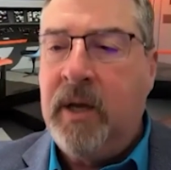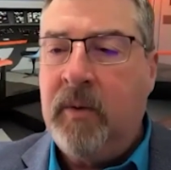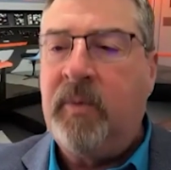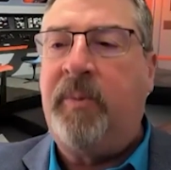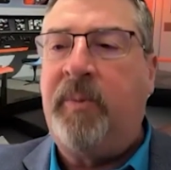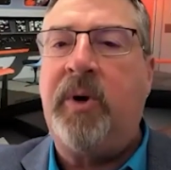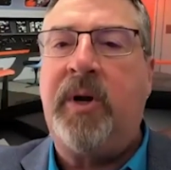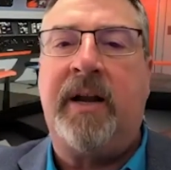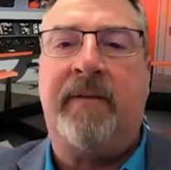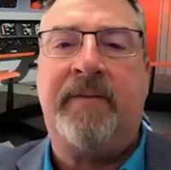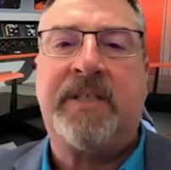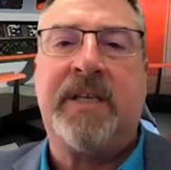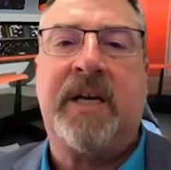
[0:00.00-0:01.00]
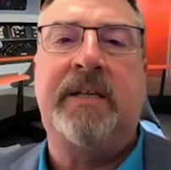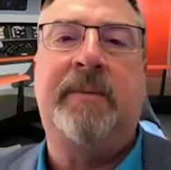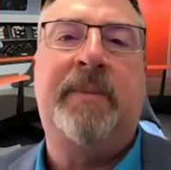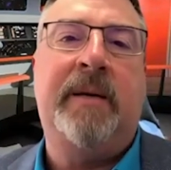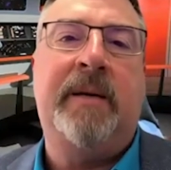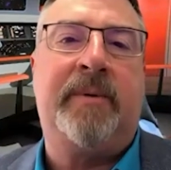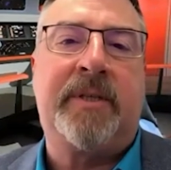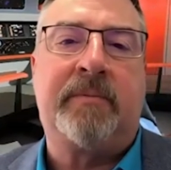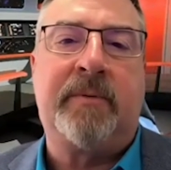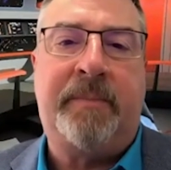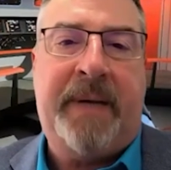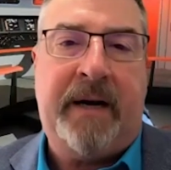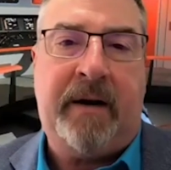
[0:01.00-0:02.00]
We put enough aside to be able to
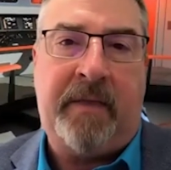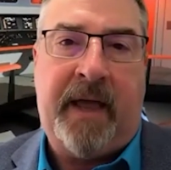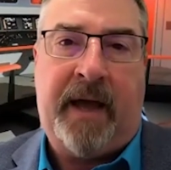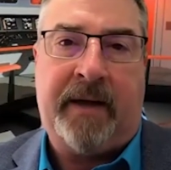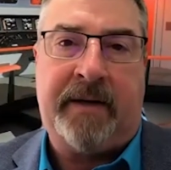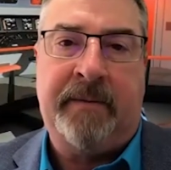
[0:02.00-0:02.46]
repair that.